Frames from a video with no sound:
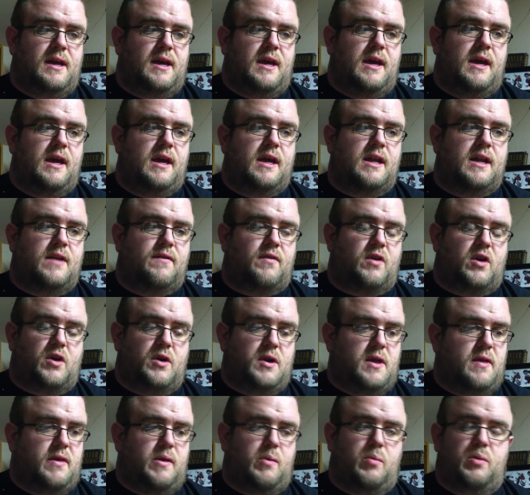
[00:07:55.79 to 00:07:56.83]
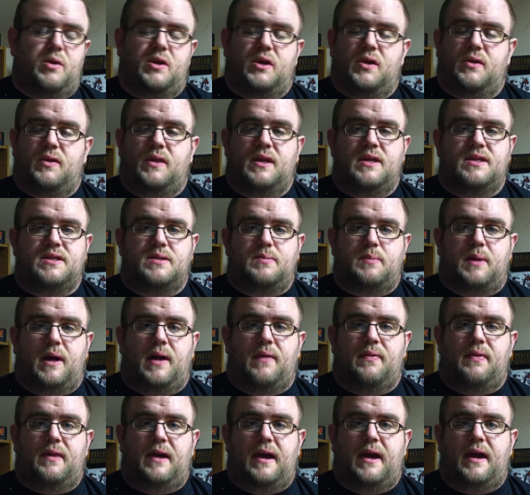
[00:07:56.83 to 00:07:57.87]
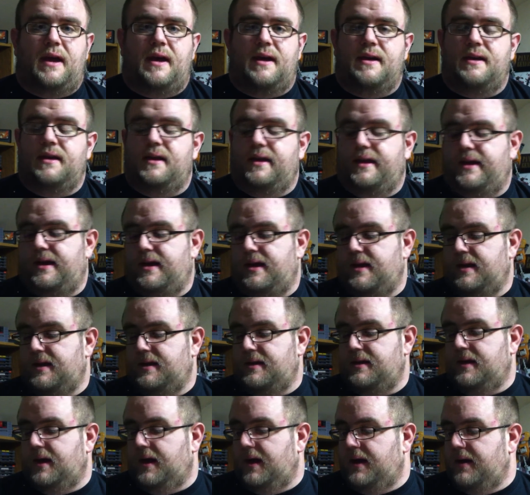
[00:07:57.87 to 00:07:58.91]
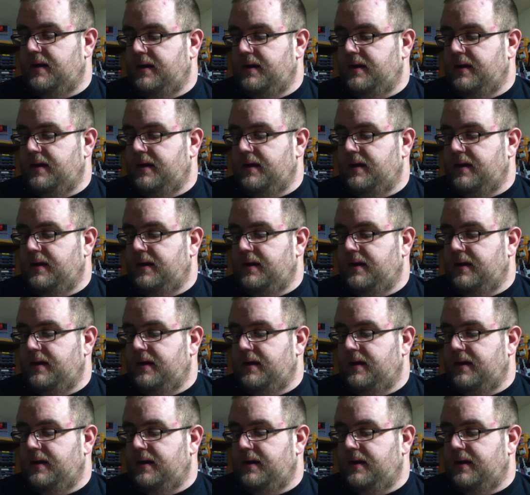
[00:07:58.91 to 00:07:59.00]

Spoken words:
and I've heard nothing but good things about that. And